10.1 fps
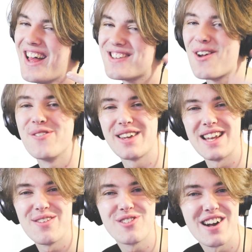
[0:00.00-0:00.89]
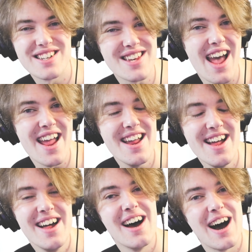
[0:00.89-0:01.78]
Don't forget to have a great day
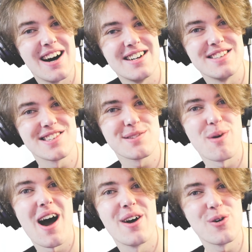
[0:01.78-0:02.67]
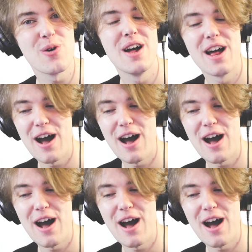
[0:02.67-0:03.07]
uh, and smile.